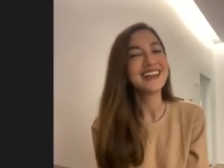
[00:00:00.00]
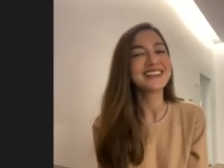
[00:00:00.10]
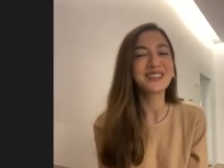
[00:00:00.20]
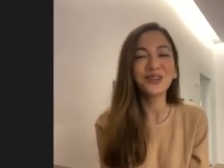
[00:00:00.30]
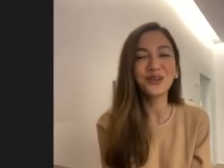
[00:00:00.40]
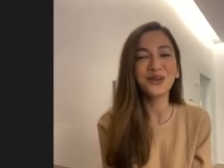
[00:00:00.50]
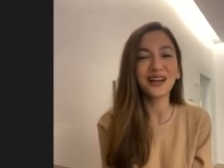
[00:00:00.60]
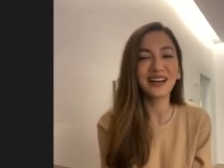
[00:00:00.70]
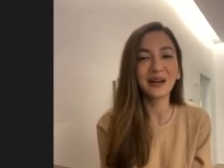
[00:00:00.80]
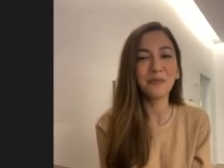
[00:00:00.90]
So
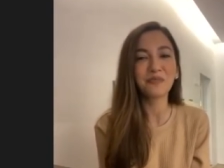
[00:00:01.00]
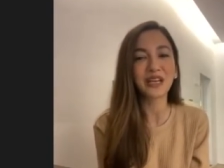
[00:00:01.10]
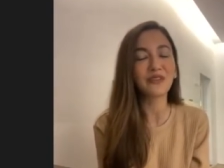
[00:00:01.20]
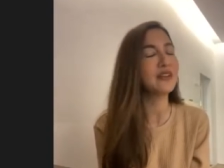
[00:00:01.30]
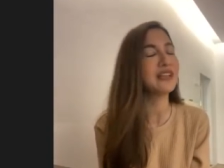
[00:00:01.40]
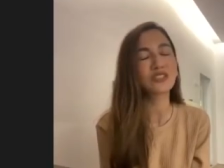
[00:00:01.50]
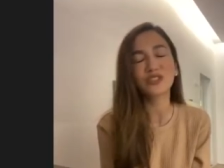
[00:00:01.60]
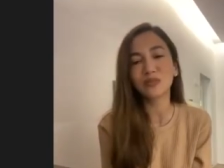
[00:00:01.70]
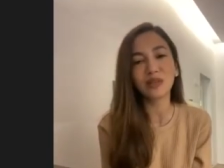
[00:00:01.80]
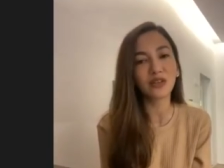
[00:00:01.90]
I feel
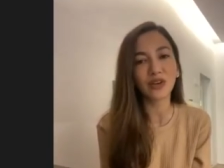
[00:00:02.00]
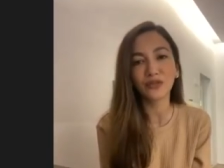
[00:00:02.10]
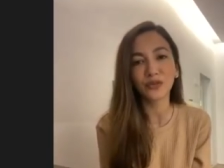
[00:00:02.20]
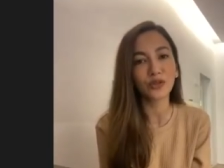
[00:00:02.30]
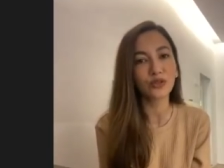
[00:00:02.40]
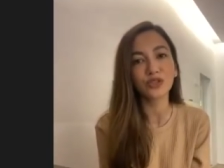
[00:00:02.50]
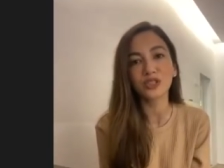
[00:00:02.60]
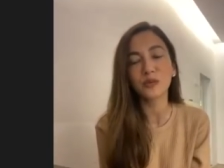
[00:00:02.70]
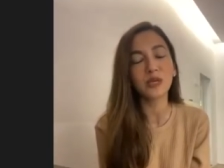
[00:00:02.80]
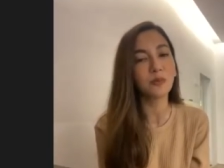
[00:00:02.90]
extremely grateful to just
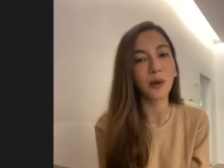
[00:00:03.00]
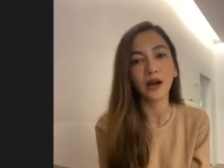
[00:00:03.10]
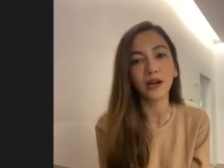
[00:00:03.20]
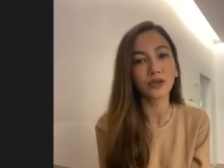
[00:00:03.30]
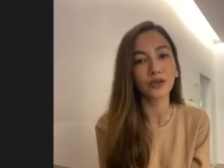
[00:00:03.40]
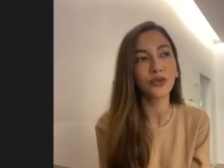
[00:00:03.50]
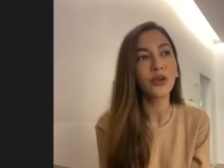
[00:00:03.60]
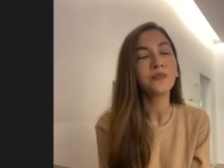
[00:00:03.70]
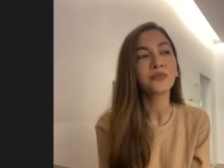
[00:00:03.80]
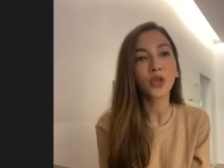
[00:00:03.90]
be a part of
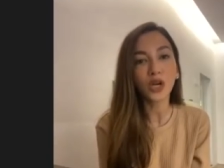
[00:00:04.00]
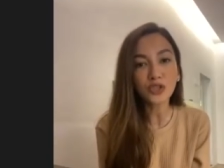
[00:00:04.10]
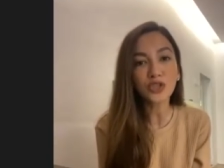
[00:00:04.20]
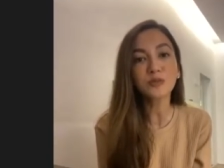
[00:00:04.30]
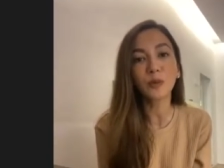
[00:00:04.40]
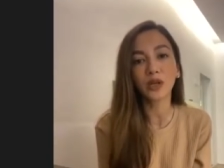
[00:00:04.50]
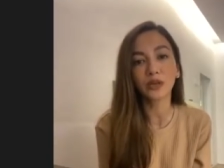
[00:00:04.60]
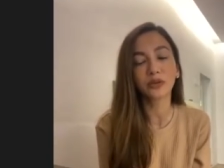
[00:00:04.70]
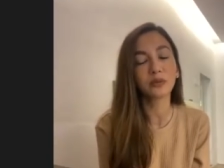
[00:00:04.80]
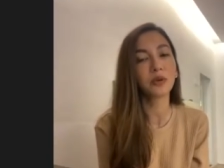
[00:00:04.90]
not just
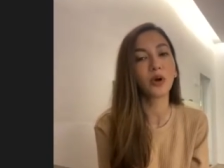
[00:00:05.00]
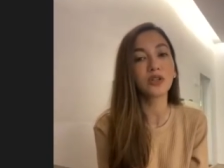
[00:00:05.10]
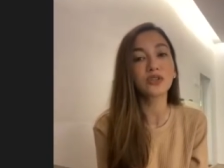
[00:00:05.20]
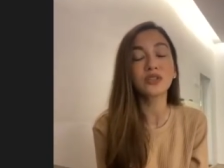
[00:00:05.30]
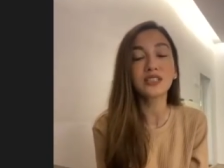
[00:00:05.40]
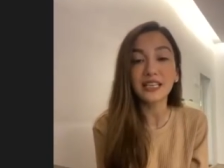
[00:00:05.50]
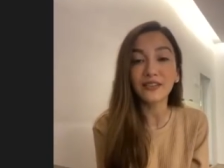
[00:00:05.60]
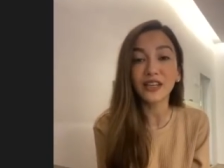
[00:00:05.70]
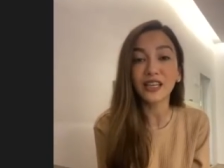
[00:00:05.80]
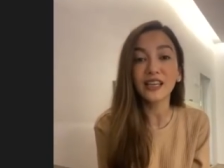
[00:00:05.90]
Bollywood, but also
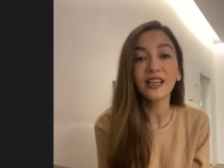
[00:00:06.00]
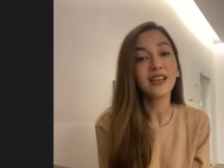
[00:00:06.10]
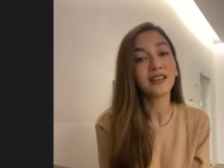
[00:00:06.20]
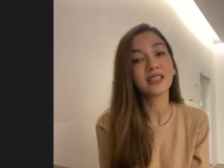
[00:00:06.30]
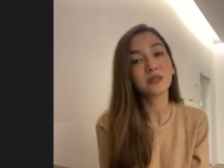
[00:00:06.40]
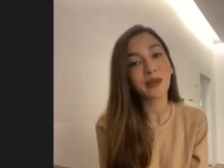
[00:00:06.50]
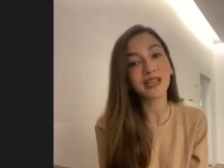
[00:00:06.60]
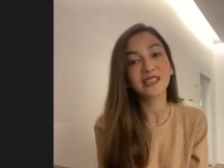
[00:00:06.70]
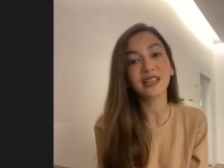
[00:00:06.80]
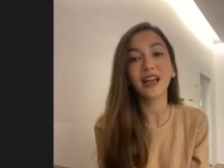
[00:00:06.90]
TV, the space
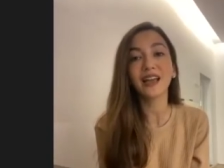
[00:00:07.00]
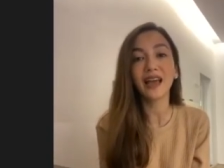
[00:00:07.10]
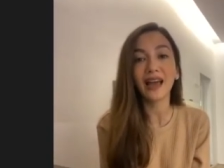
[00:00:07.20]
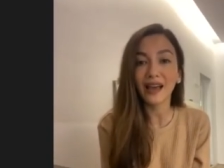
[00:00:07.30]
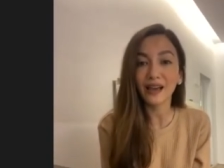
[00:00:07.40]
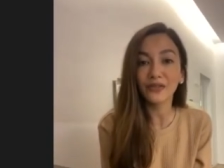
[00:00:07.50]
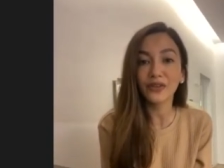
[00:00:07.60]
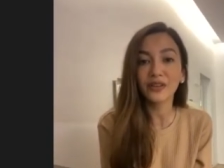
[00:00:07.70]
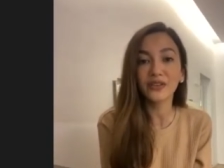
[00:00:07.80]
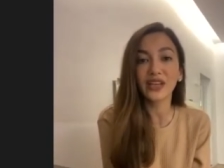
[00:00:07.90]
that I have in
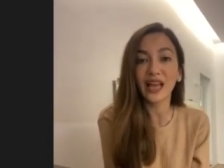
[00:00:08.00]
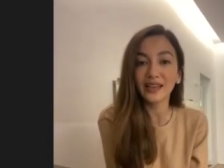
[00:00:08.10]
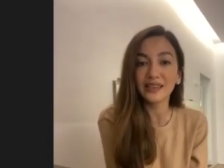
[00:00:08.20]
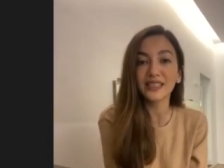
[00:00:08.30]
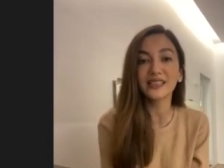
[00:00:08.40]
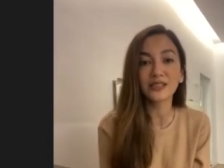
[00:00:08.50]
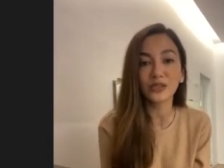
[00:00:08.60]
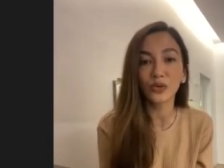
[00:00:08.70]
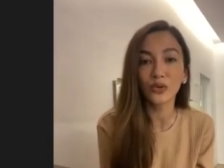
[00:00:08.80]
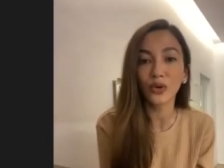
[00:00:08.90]
the reality
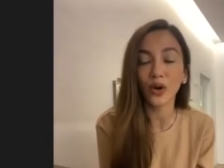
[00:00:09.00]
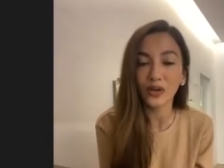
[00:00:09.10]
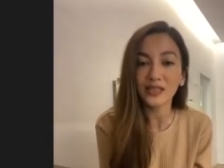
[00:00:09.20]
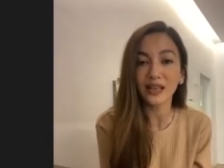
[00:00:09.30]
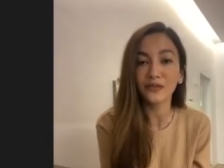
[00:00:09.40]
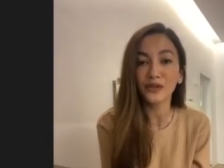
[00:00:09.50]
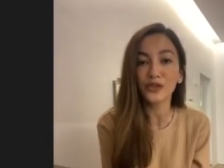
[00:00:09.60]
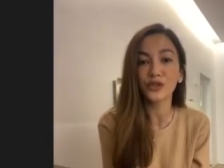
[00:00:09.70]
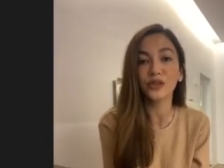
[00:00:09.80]
zone on television,